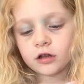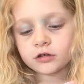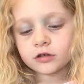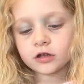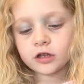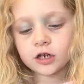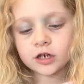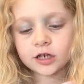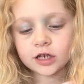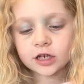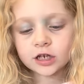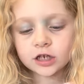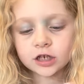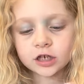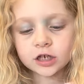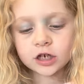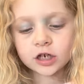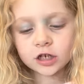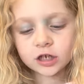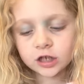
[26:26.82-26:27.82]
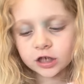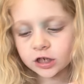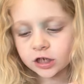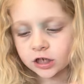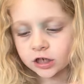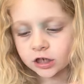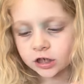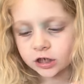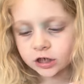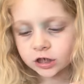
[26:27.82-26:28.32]
Looking
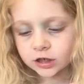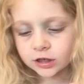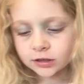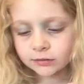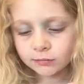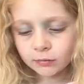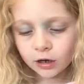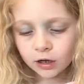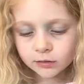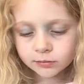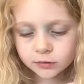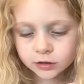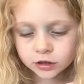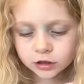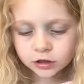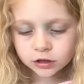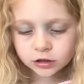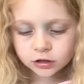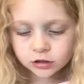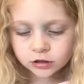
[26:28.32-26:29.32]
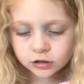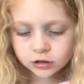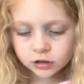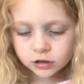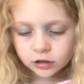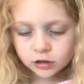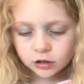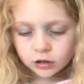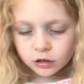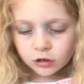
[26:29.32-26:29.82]
good, Bobby.
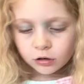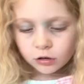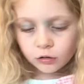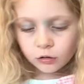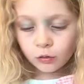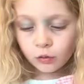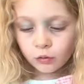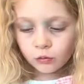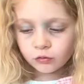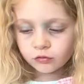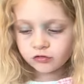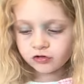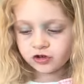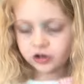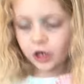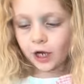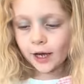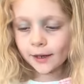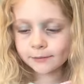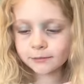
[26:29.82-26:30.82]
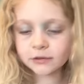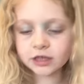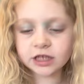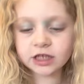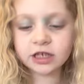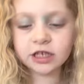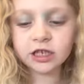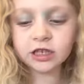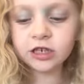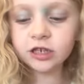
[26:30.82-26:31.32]
Oh,
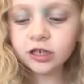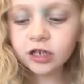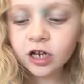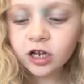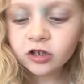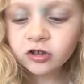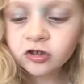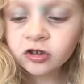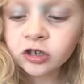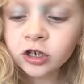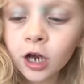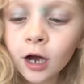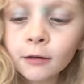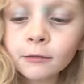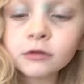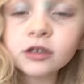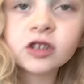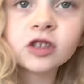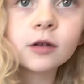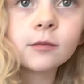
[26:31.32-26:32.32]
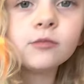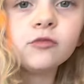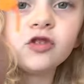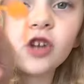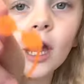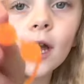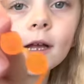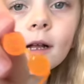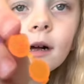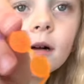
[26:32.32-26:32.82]
Jamie. She come with some
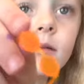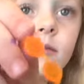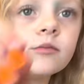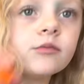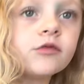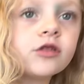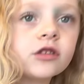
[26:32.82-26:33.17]
jams.